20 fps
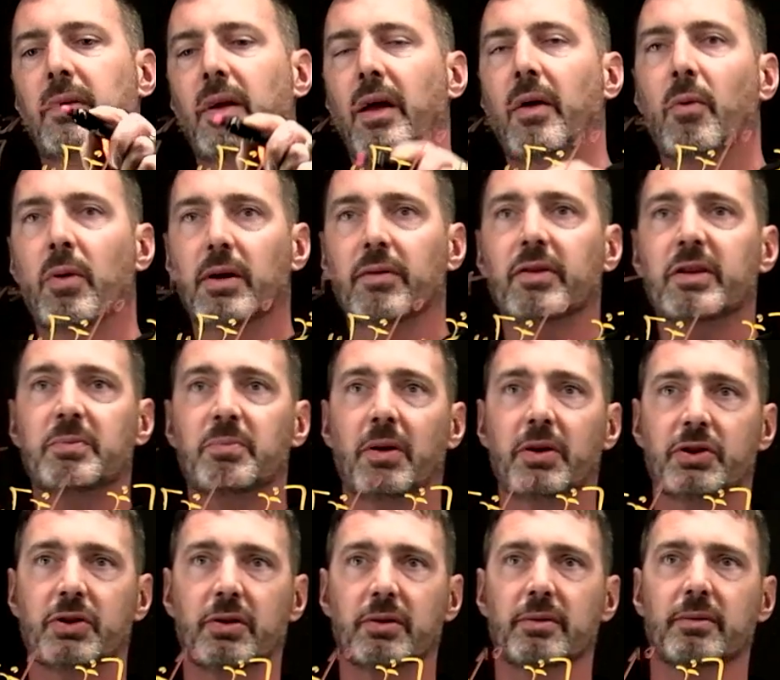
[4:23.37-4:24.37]
Whatever this
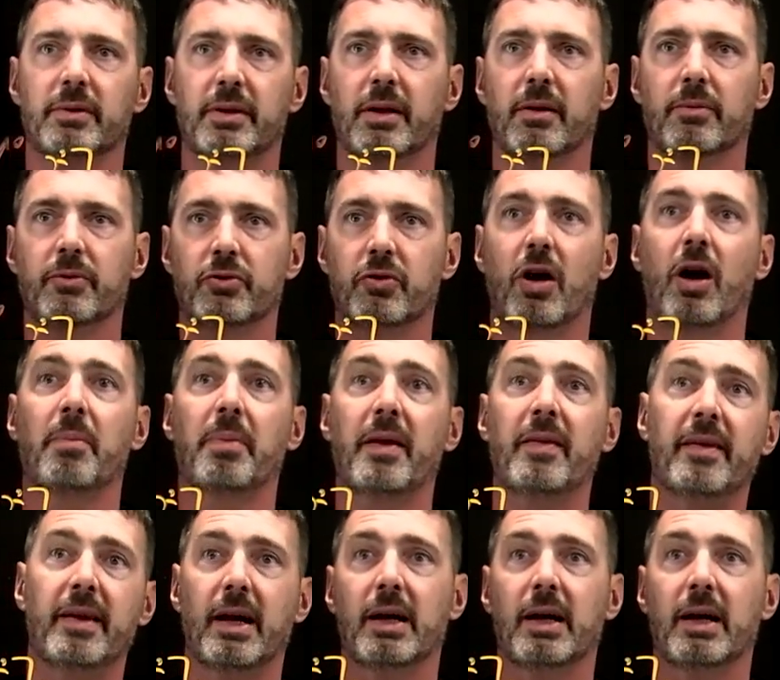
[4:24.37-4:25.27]
pressure drop in the